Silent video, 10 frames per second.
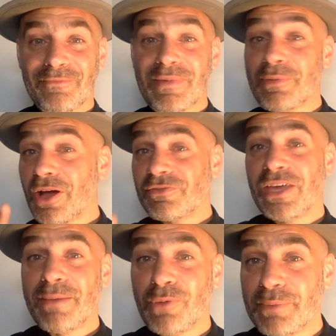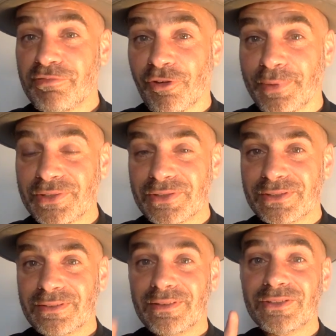Remember, I've kept my promise.
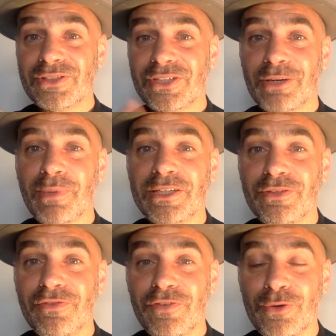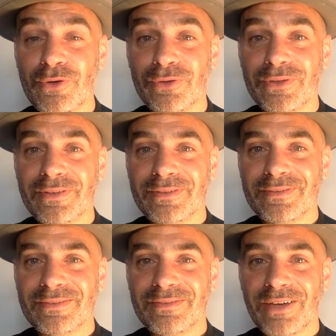This is going to make you feel good.
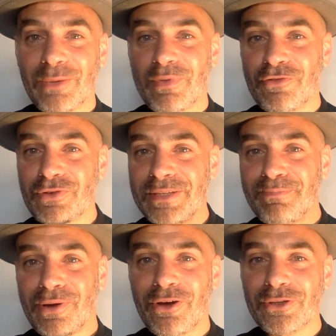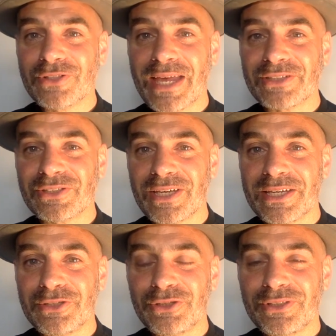Right? We've already passed that
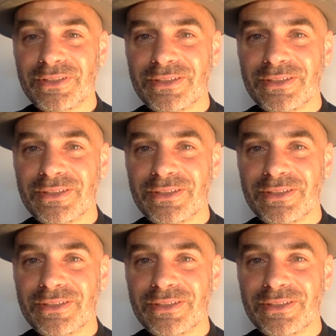stage.